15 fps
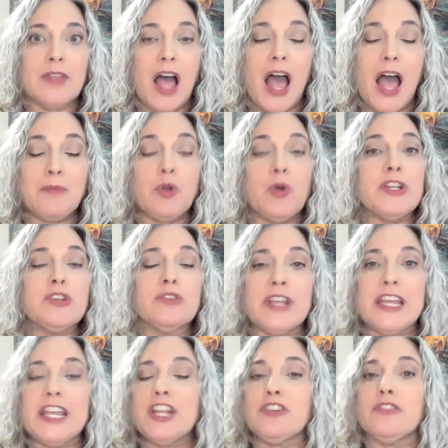I'm going to
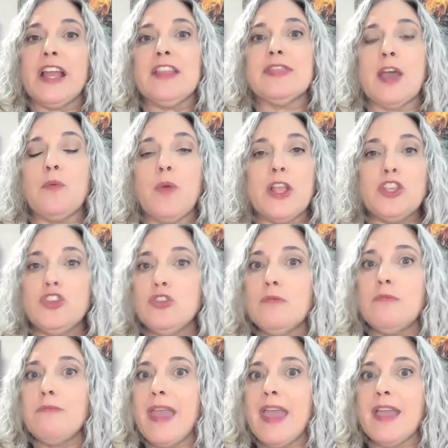reiterate that when
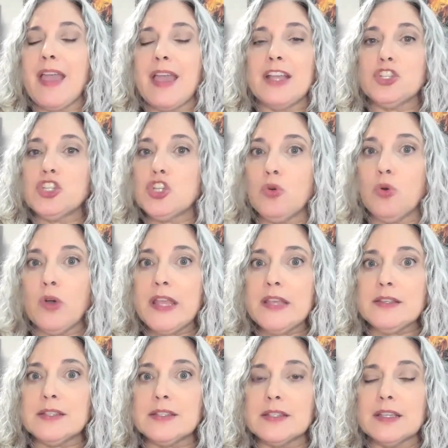you make a
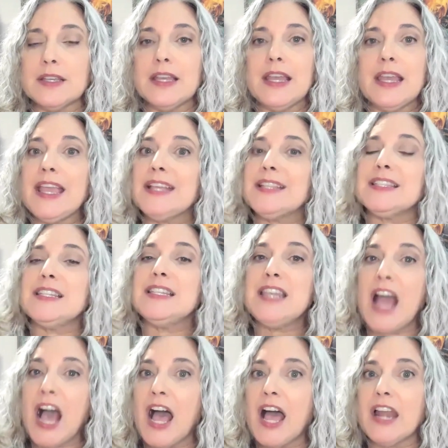choice, it's
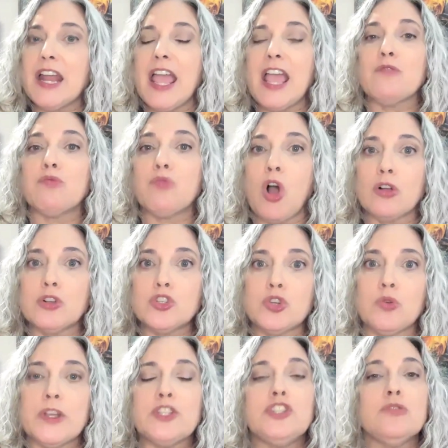not a wrong
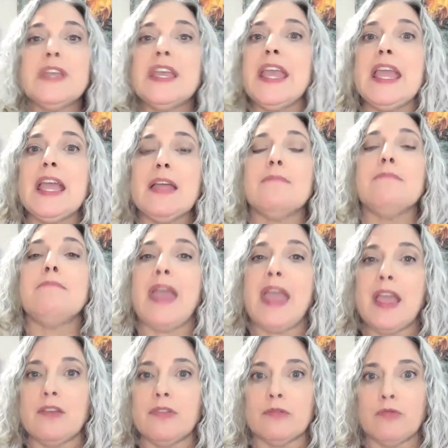choice. You can't
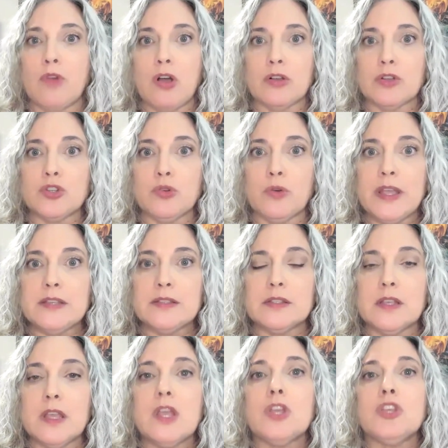make the wrong
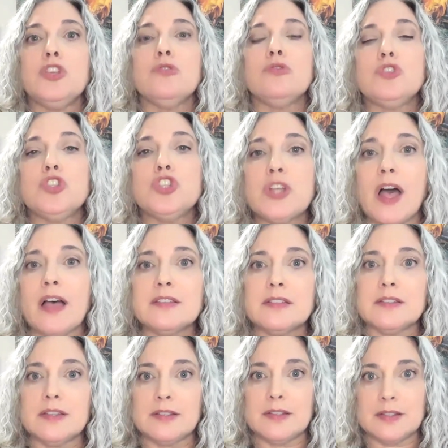choice. You
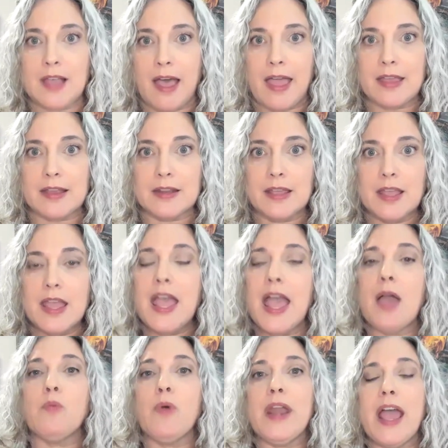just decide.
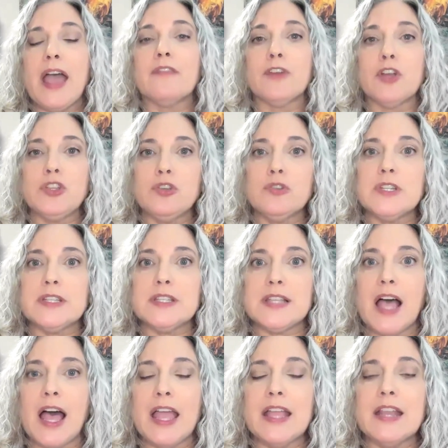And whatever you
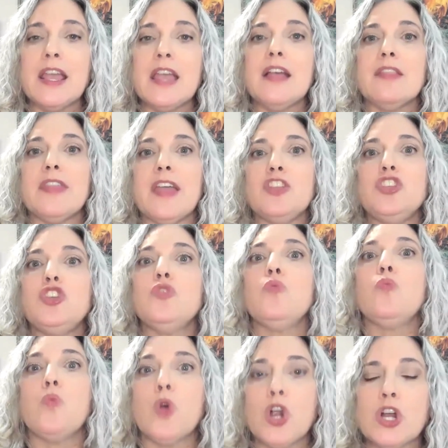decide, then you
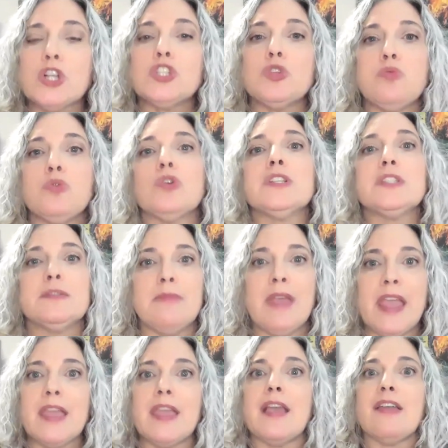work towards
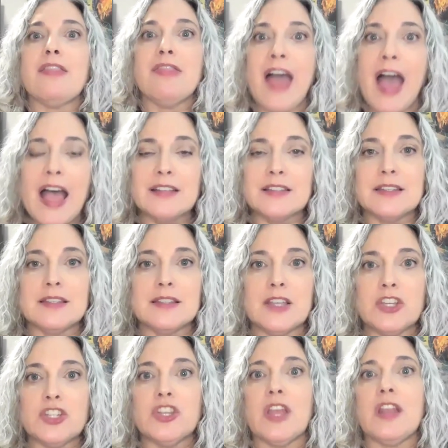making that
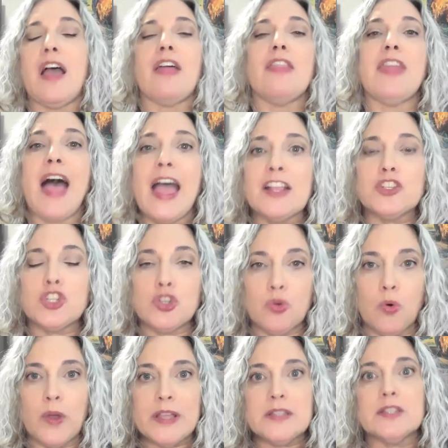decision, that
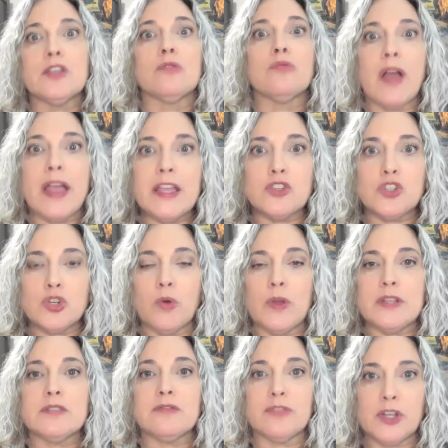choice, the right
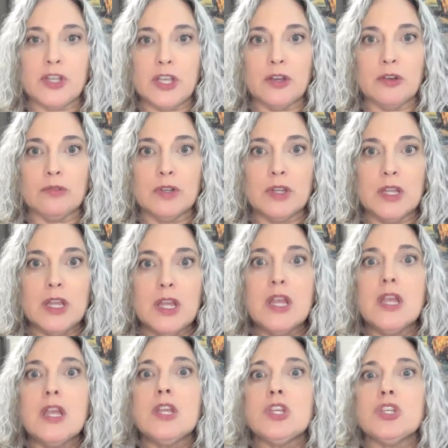choice for you.
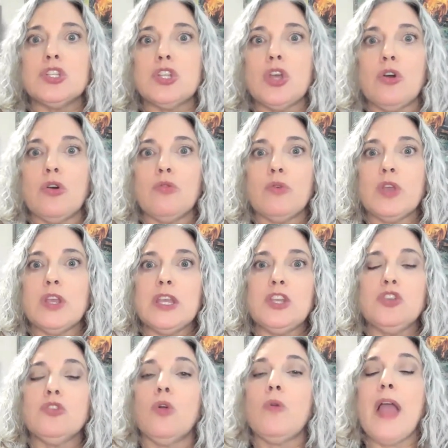So
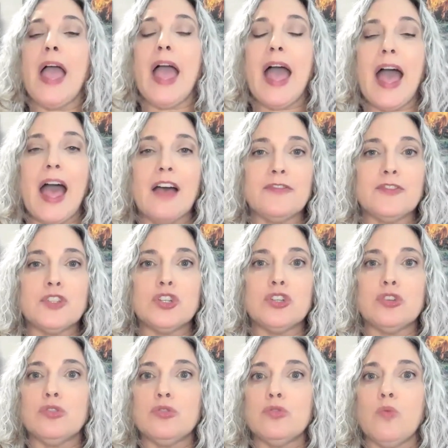you don't have
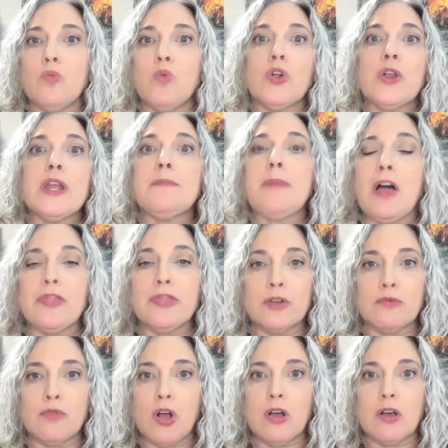to worry about the
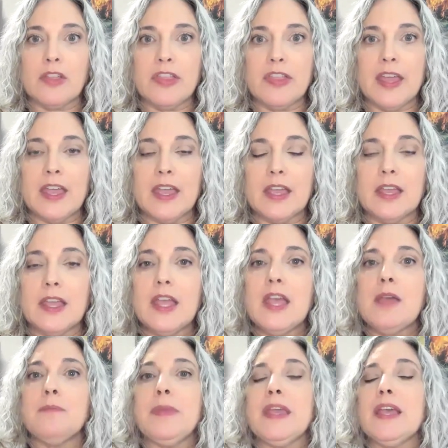wrong thing
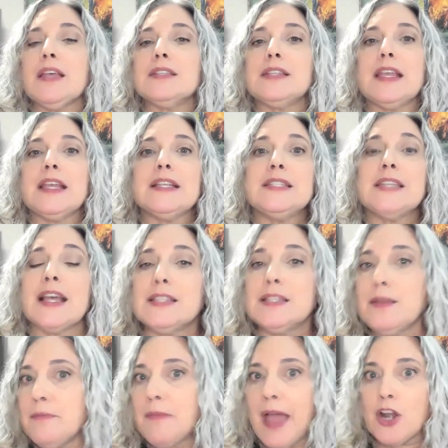because it
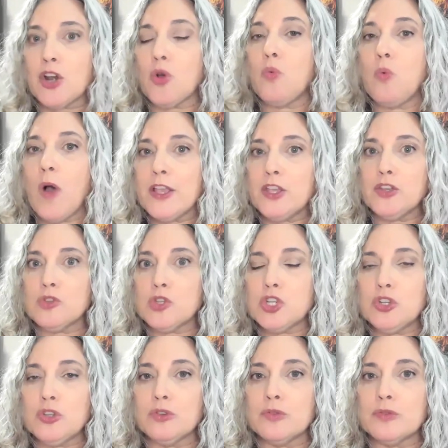doesn't matter what you
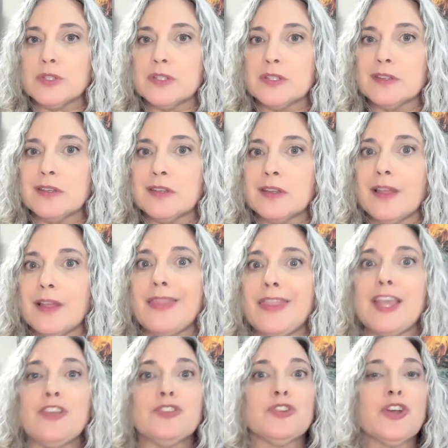choose.
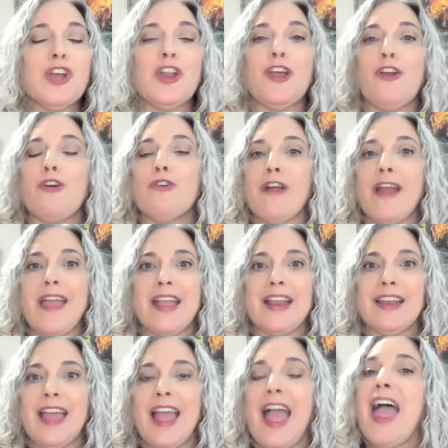Things are going to go great
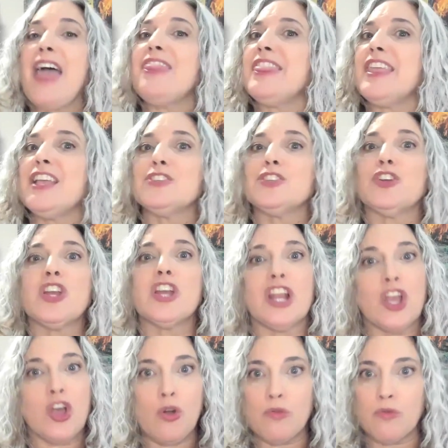and things are going
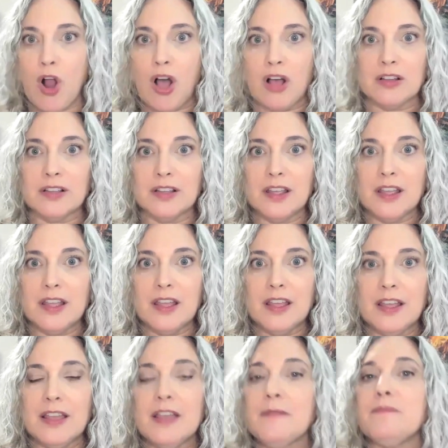to go wrong.
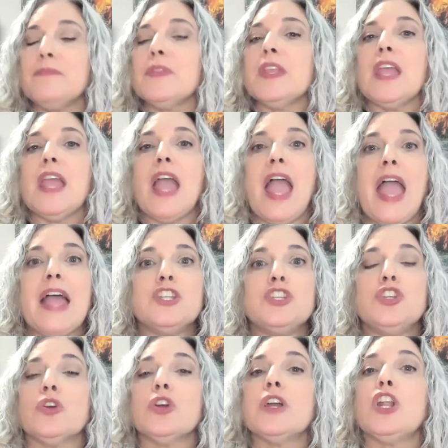And
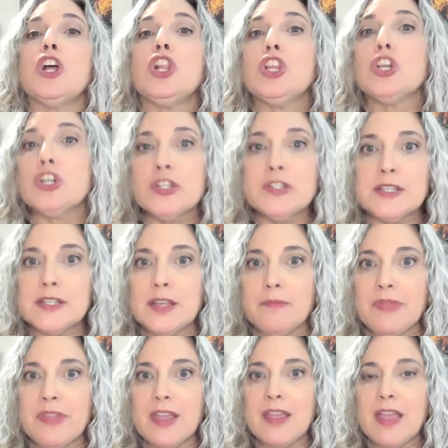you're going to learn
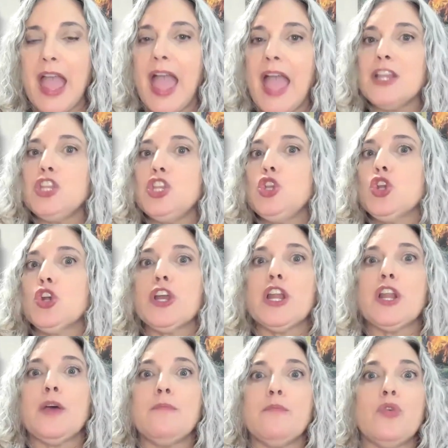something and you're going
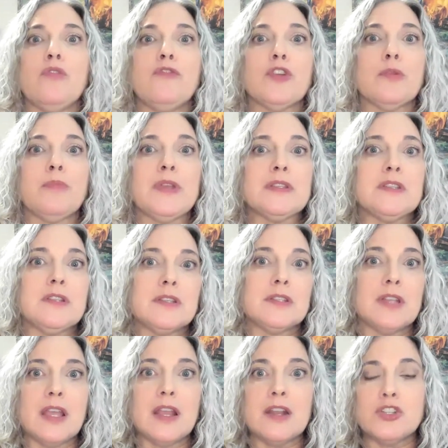to move your business
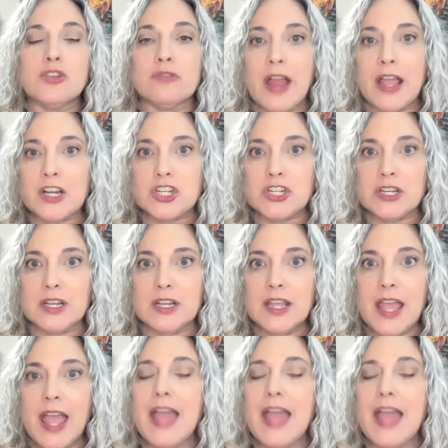in a direction.